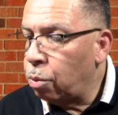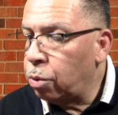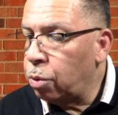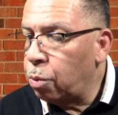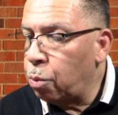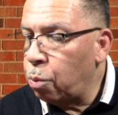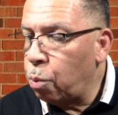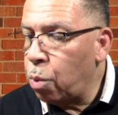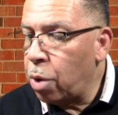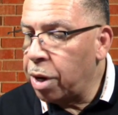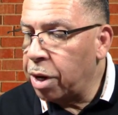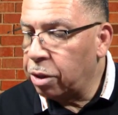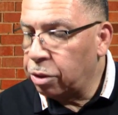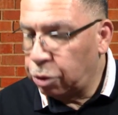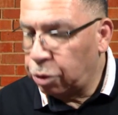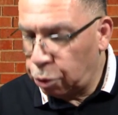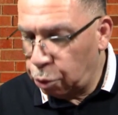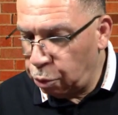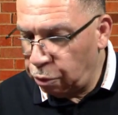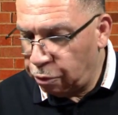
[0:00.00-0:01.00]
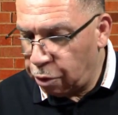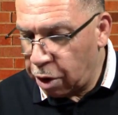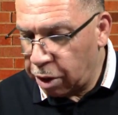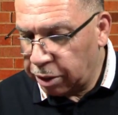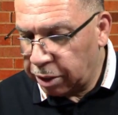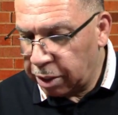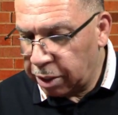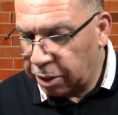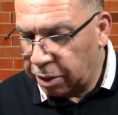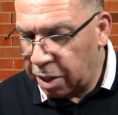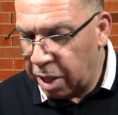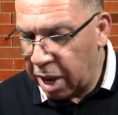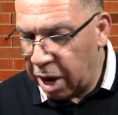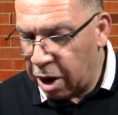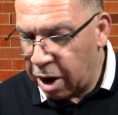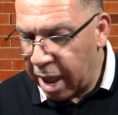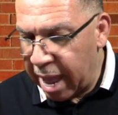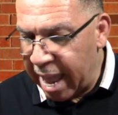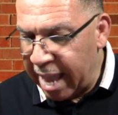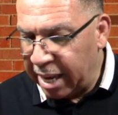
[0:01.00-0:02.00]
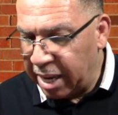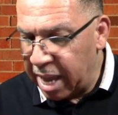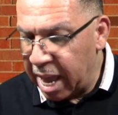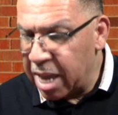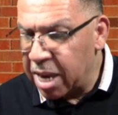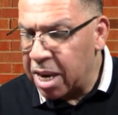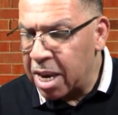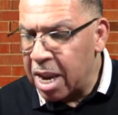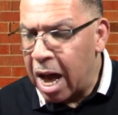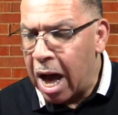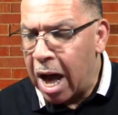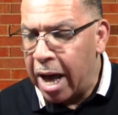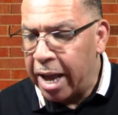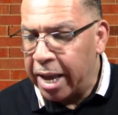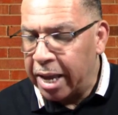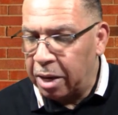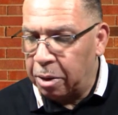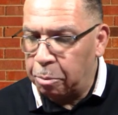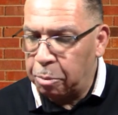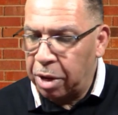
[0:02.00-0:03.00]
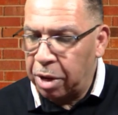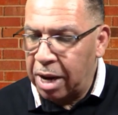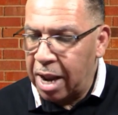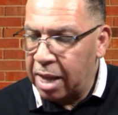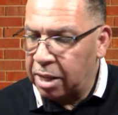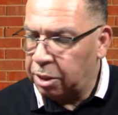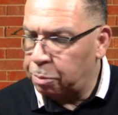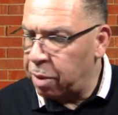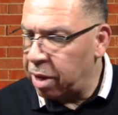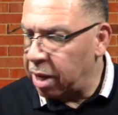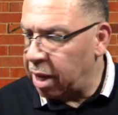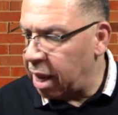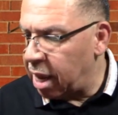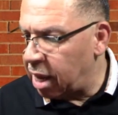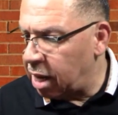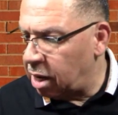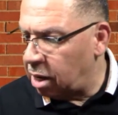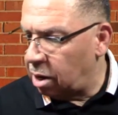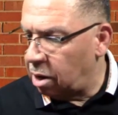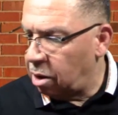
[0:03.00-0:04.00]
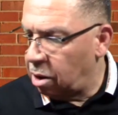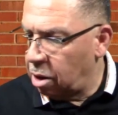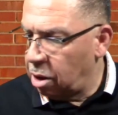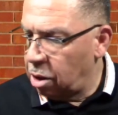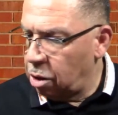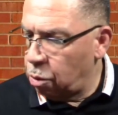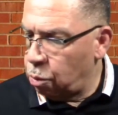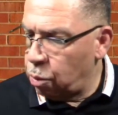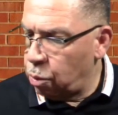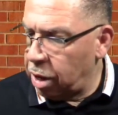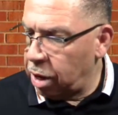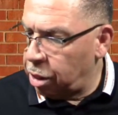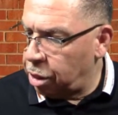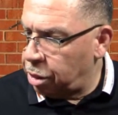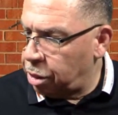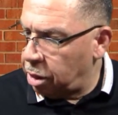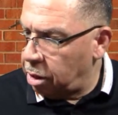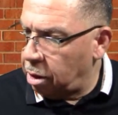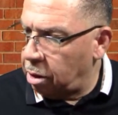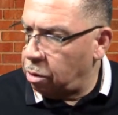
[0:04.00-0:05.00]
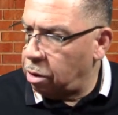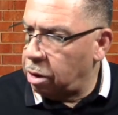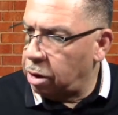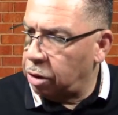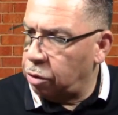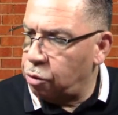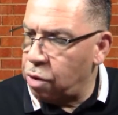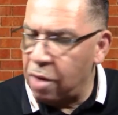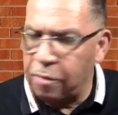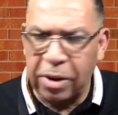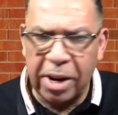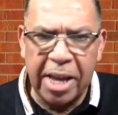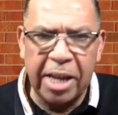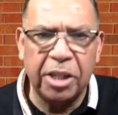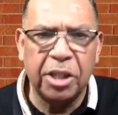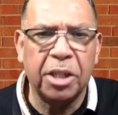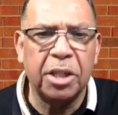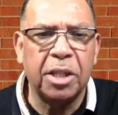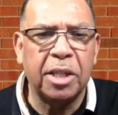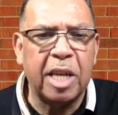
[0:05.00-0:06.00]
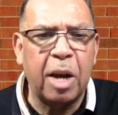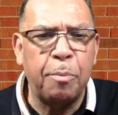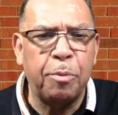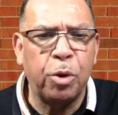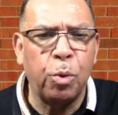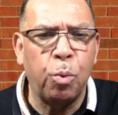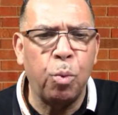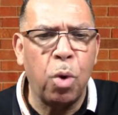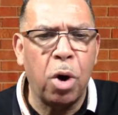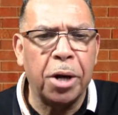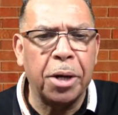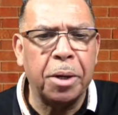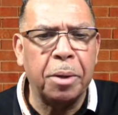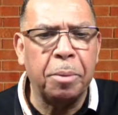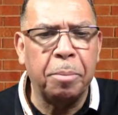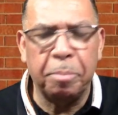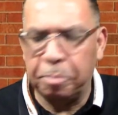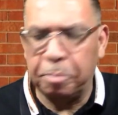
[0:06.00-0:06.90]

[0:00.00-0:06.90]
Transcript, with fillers: one or two verses there, 8 and 9. But let's begin with Revelation chapter 1,